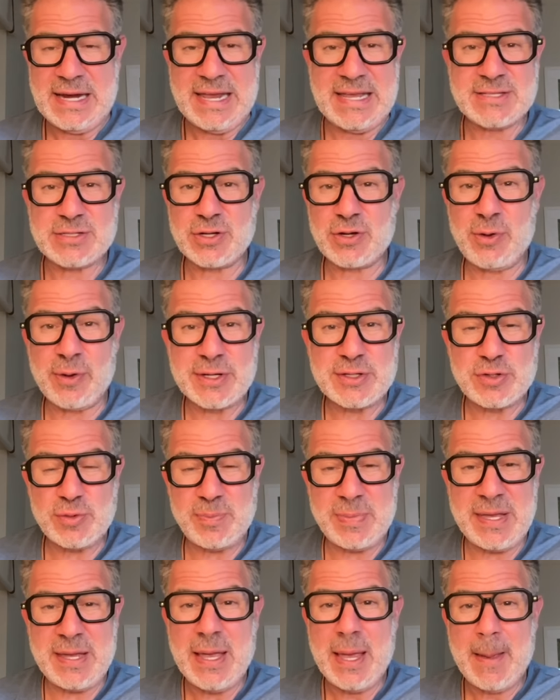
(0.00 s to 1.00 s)
Is it going to
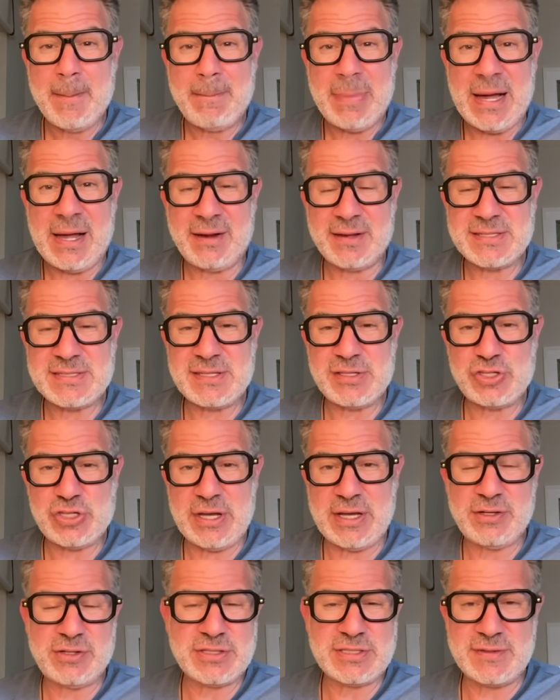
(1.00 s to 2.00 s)
be policy
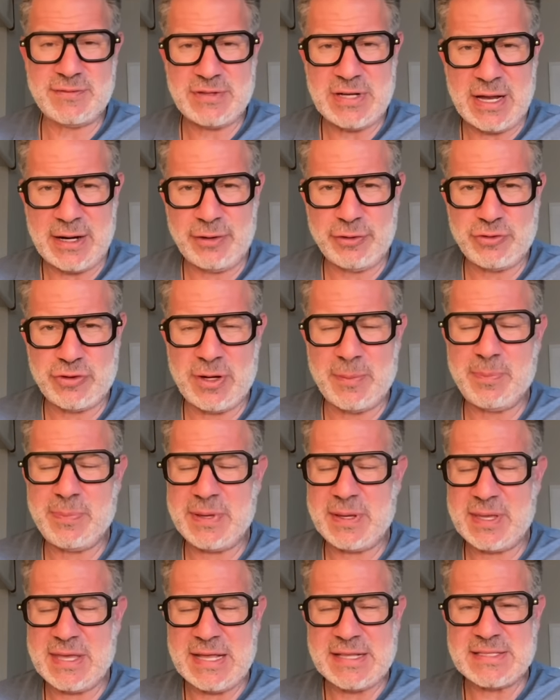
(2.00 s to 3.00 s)
changes if Donald Trump
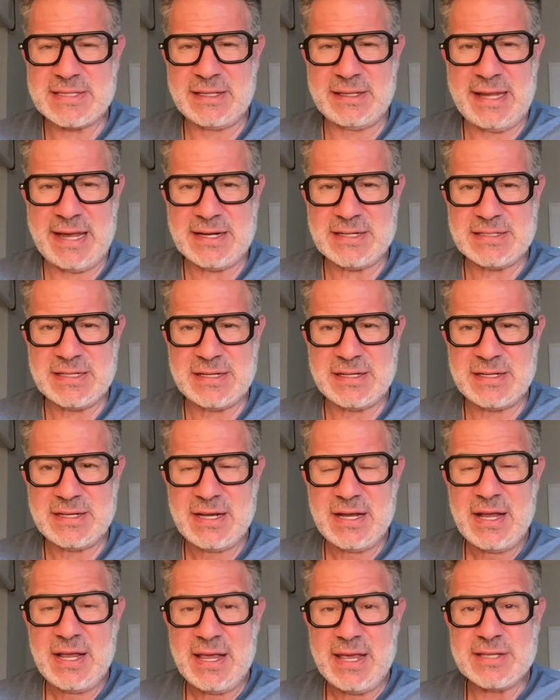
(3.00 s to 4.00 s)
gets elected?
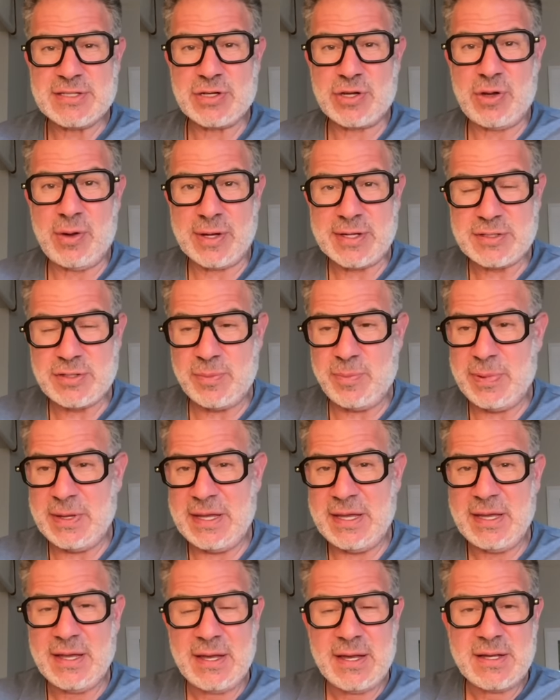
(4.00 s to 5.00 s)
Is it going to
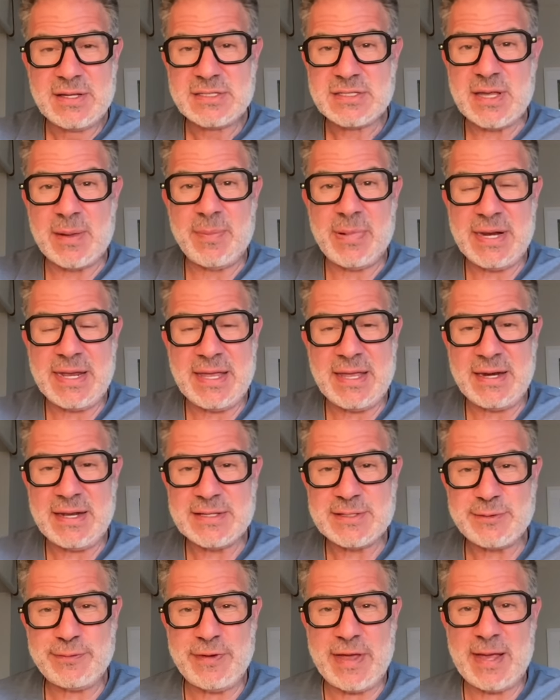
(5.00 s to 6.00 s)
be somebody in
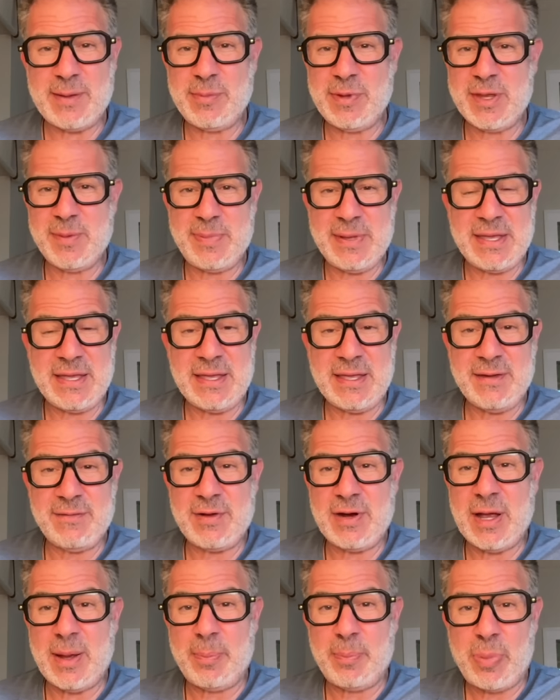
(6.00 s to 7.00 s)
his family being
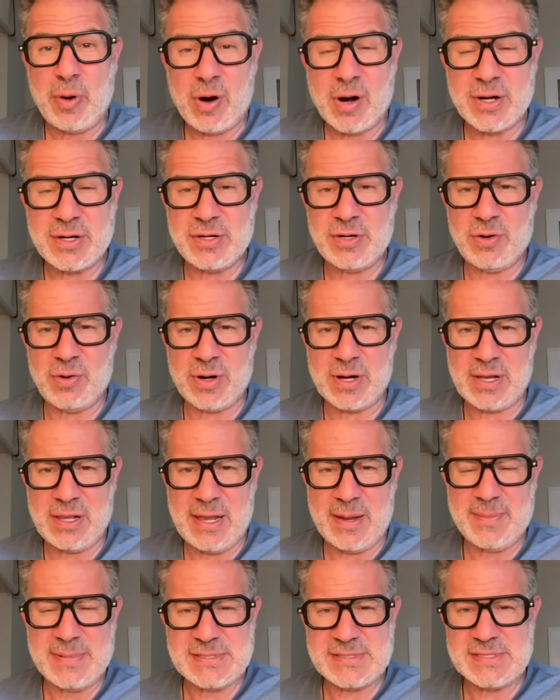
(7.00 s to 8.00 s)
given a pardon or
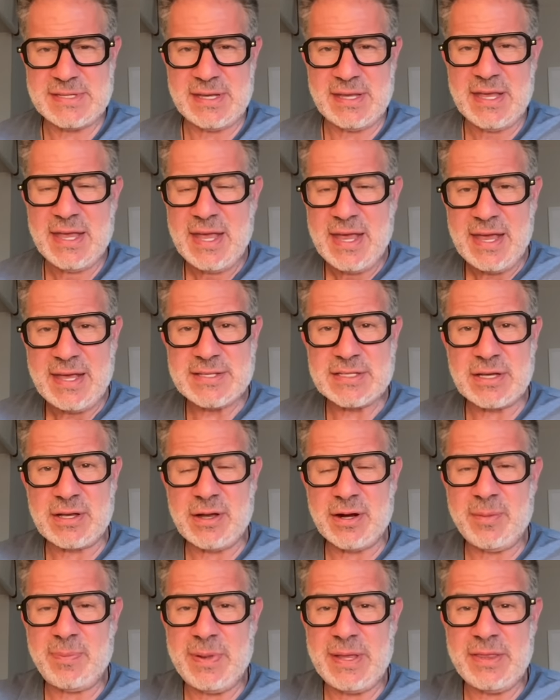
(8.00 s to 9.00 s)
clemency? Is it
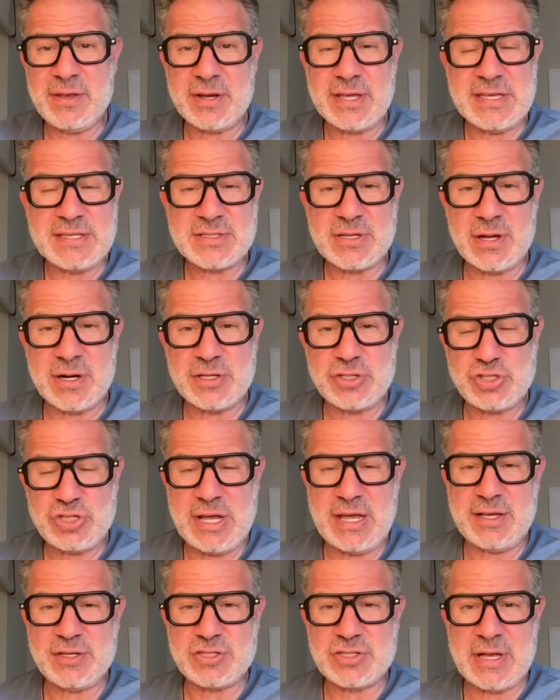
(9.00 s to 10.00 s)
going to be that he's going to
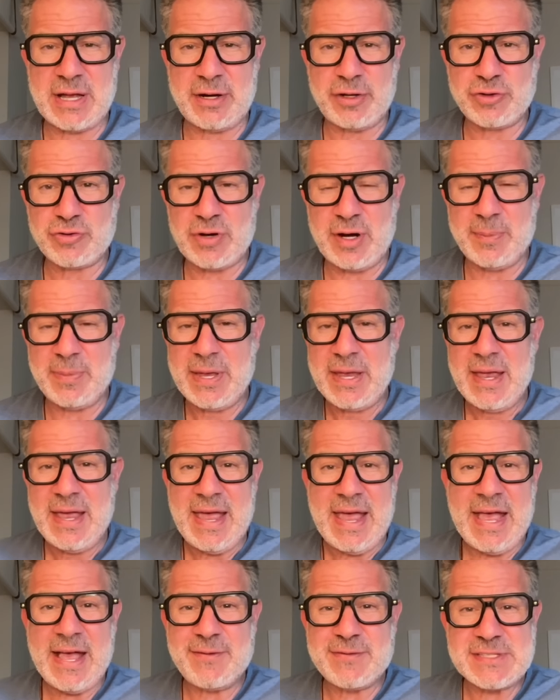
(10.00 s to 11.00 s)
change, Donald Trump,
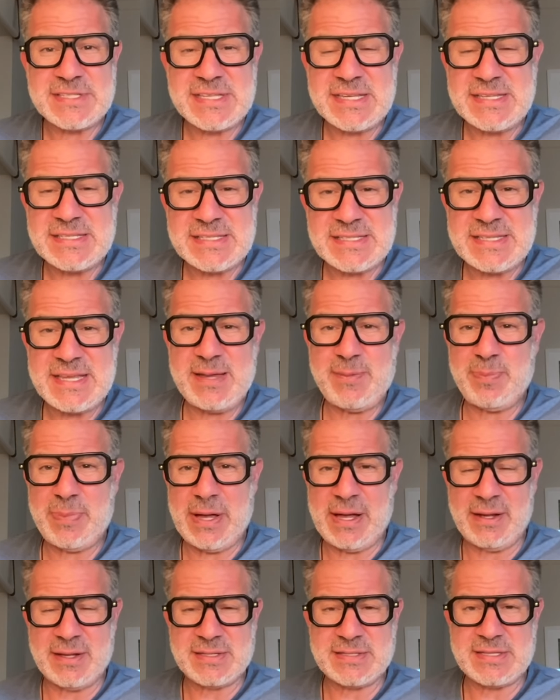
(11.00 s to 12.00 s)
FCC
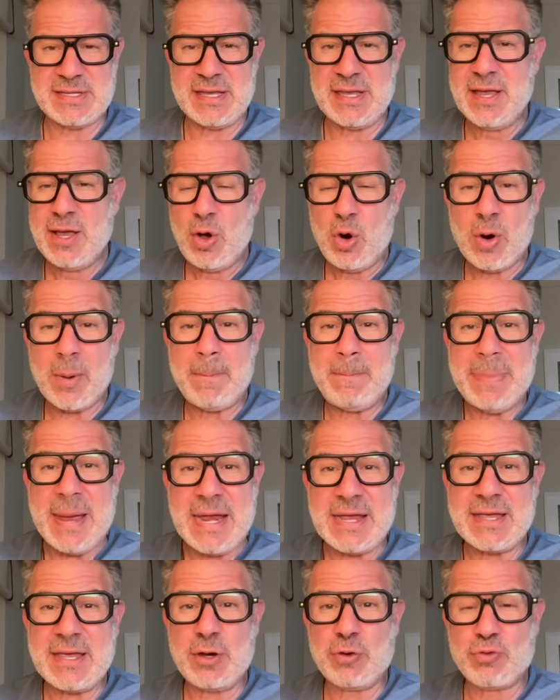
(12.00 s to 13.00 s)
policy or
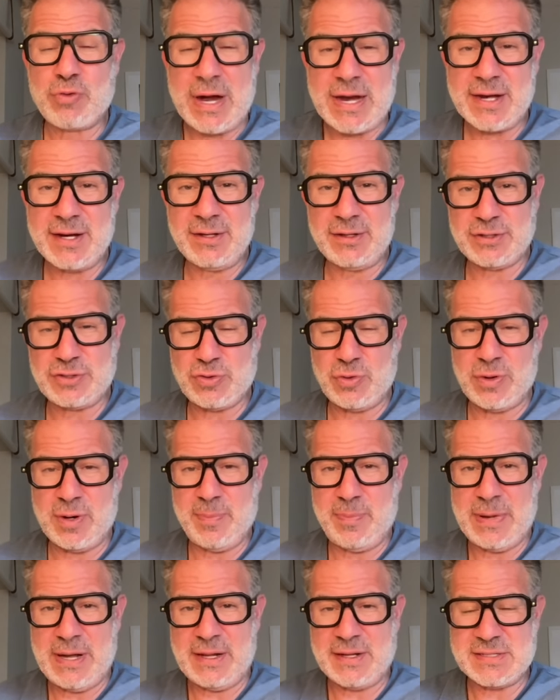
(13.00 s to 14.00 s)
banking regulatory
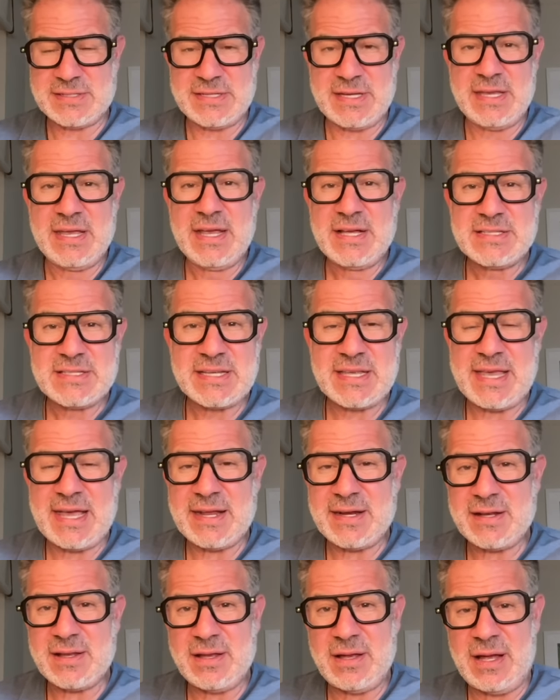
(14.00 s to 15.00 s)
policy to
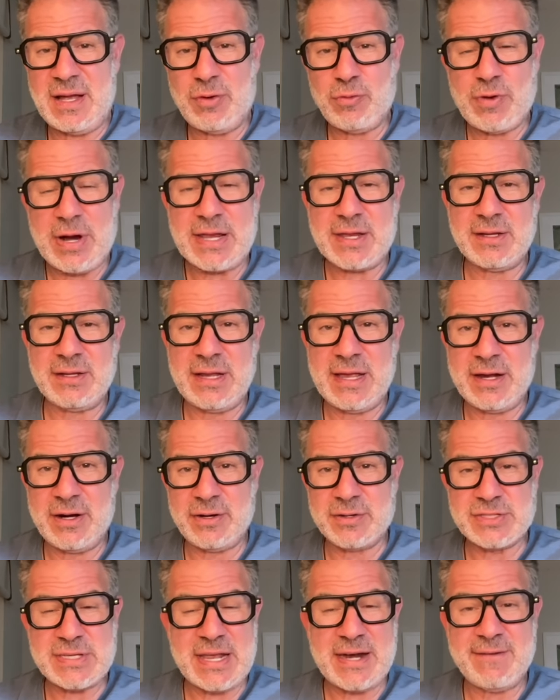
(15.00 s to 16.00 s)
get
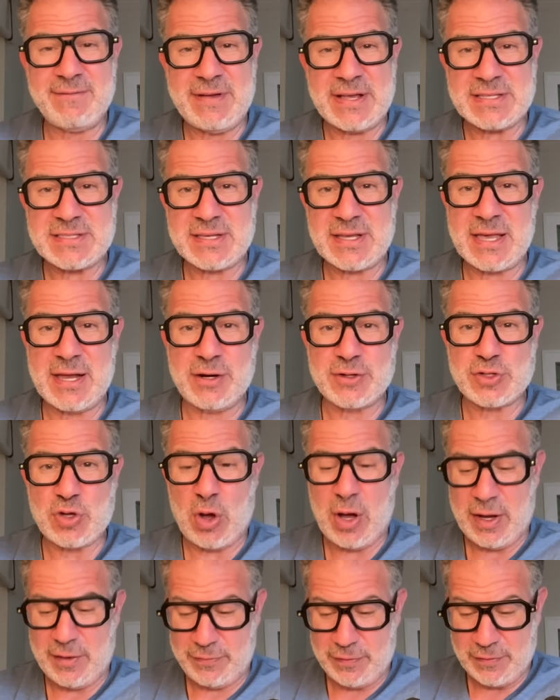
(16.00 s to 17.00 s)
regulators and investigators
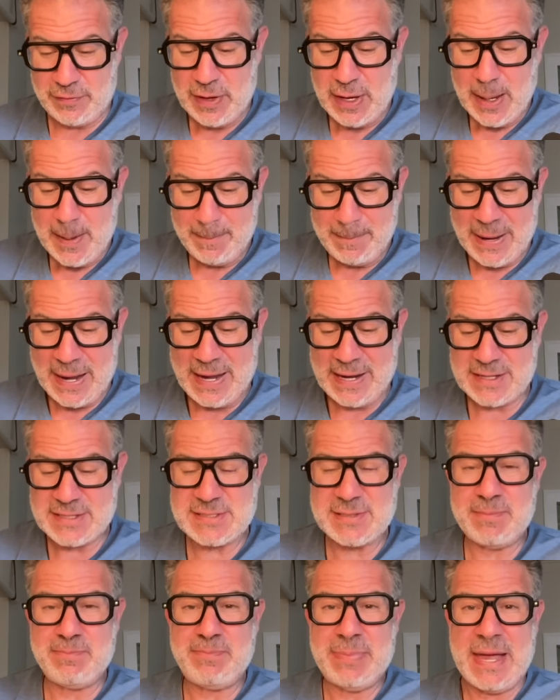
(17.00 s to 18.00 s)
off of
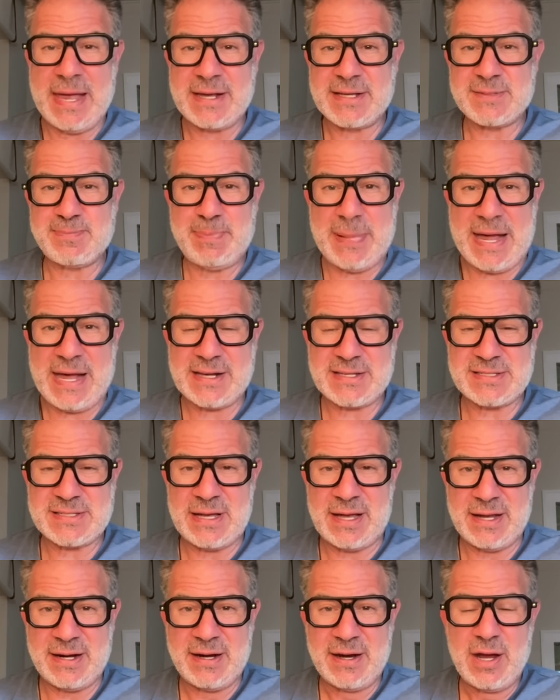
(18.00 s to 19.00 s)
Paxum Bank's
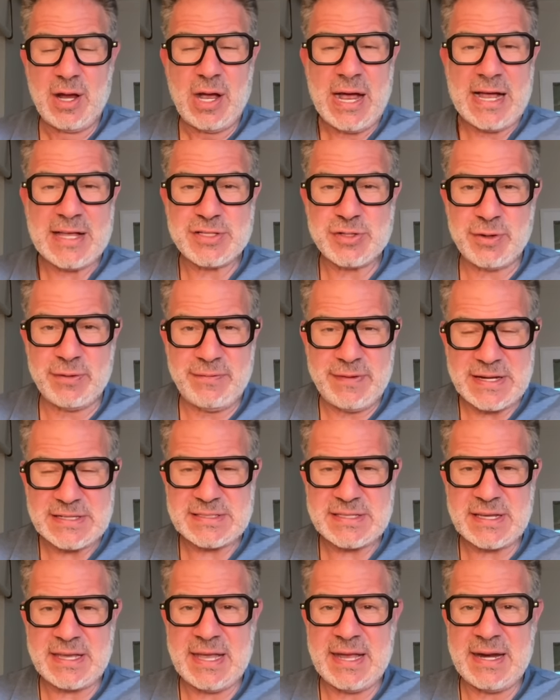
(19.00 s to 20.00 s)
backside as they're
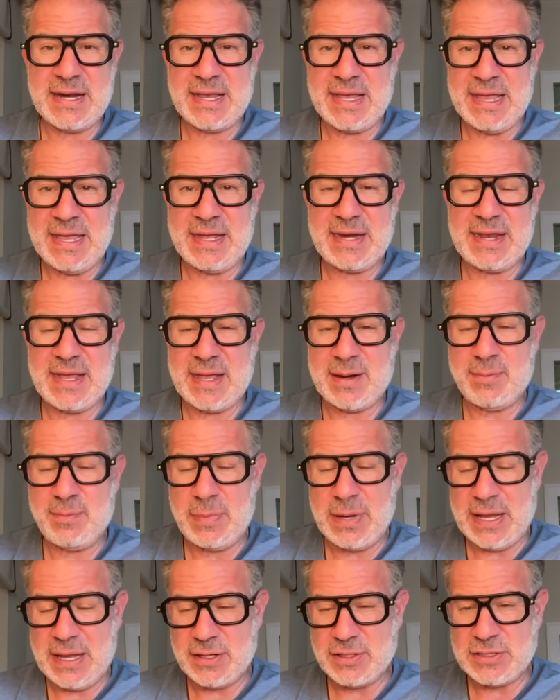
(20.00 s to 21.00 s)
investigating it
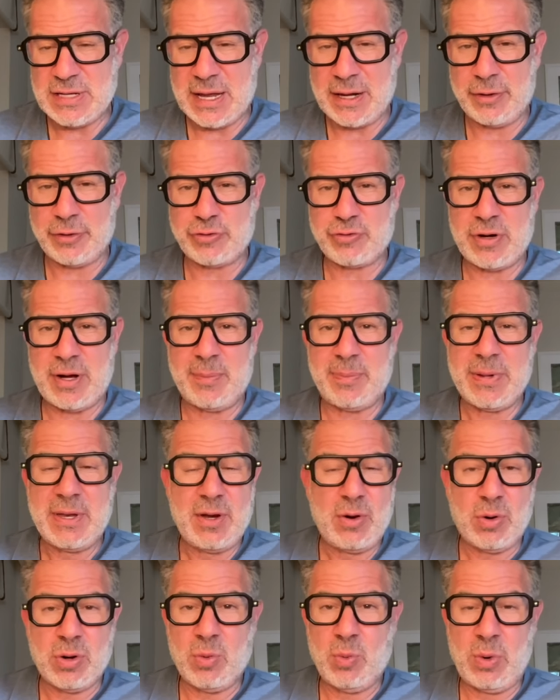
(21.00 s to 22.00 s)
and Donald Trump,
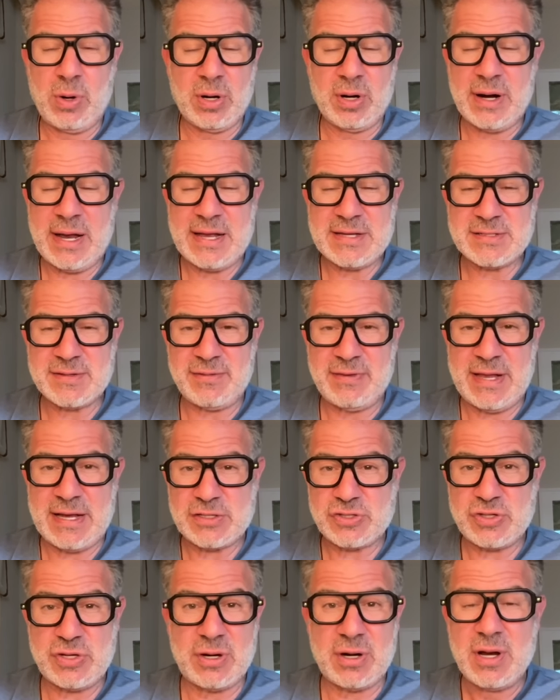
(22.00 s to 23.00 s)
or were as of
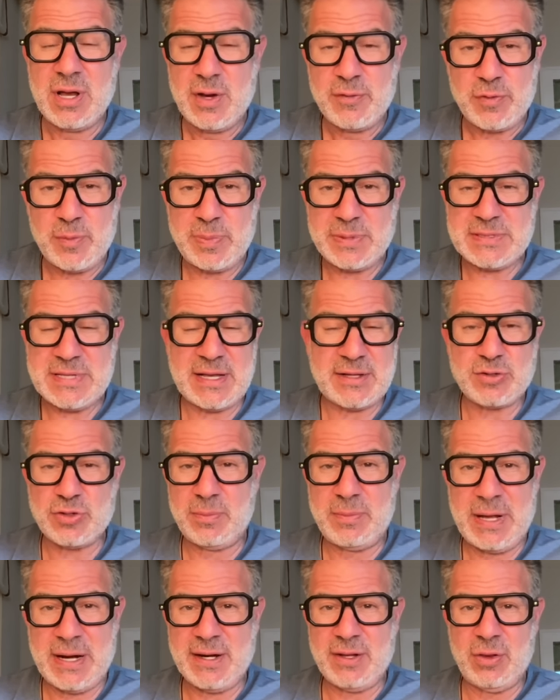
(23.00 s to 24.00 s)
last year, for
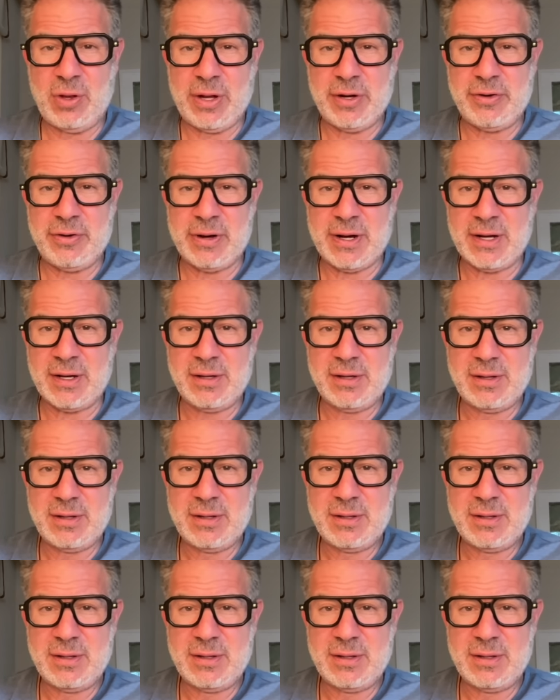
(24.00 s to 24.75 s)
potential money laundering?